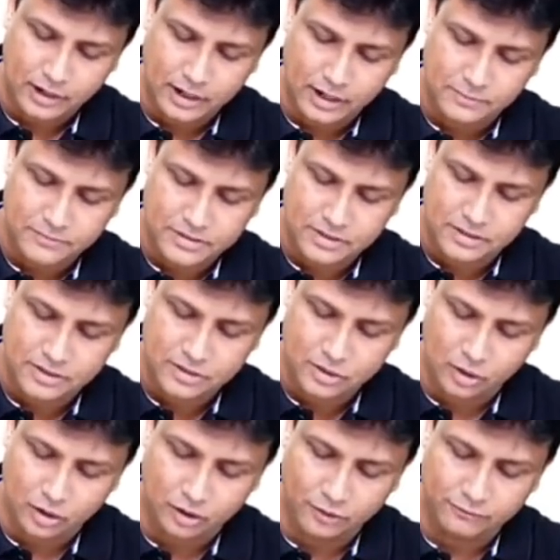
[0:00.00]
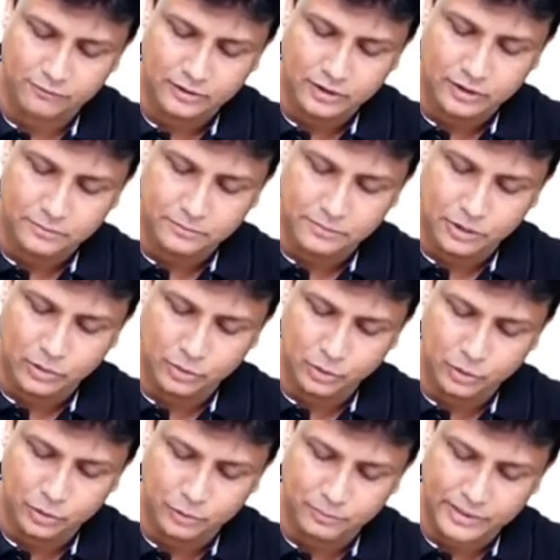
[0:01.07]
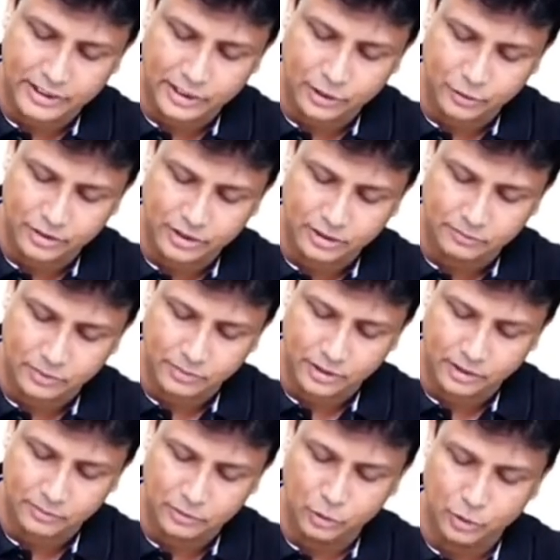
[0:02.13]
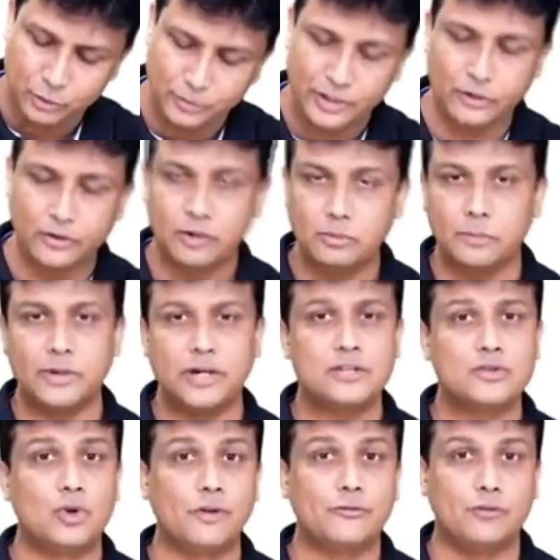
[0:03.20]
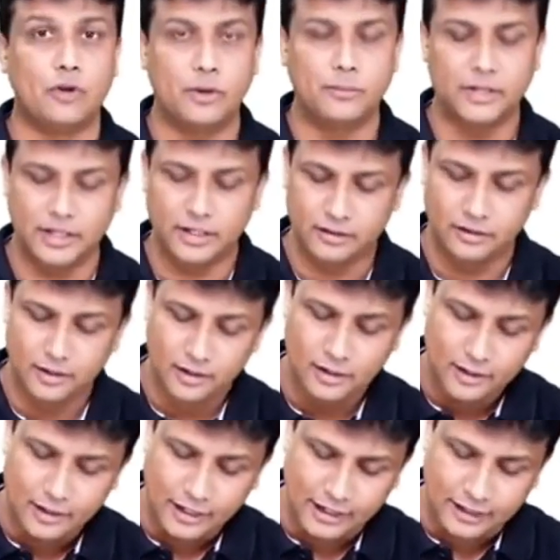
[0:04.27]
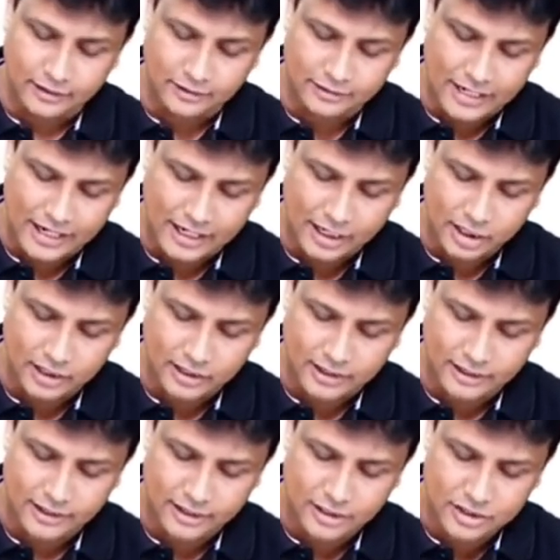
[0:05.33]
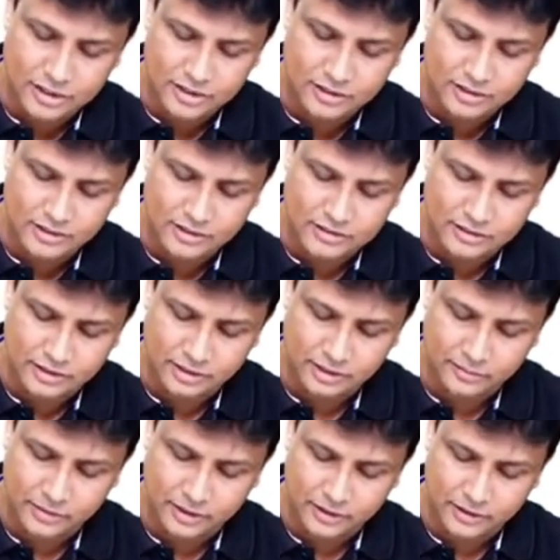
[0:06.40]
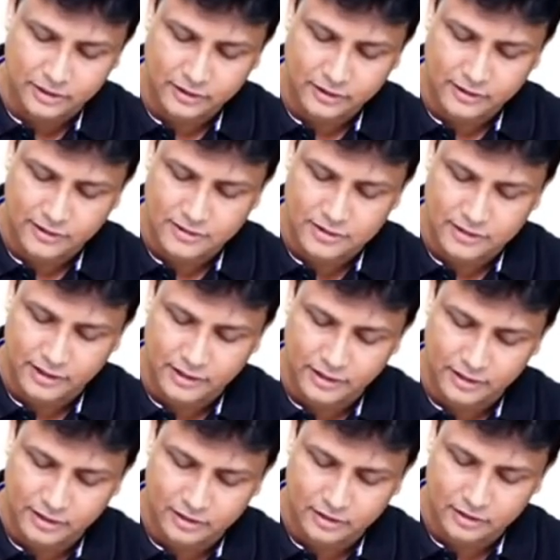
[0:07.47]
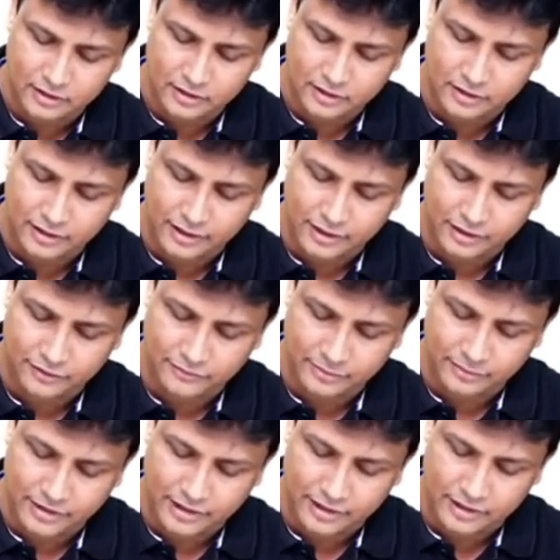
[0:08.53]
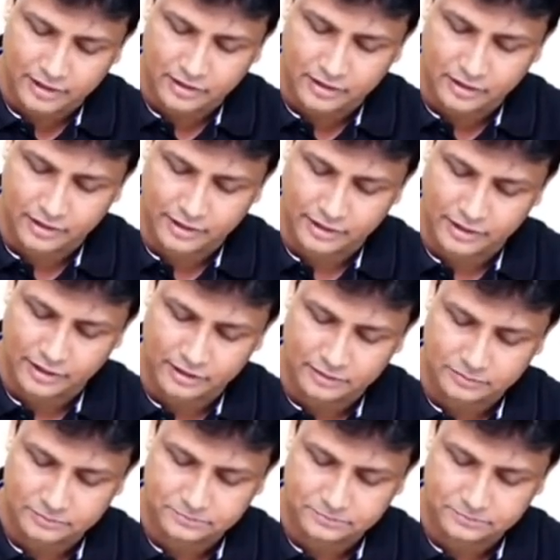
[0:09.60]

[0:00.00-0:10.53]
Absence of pleuroperitoneal membrane. Pleuroperitoneal membrane is not formed there, and that condition is nothing but congenital diaphragmatic hernia.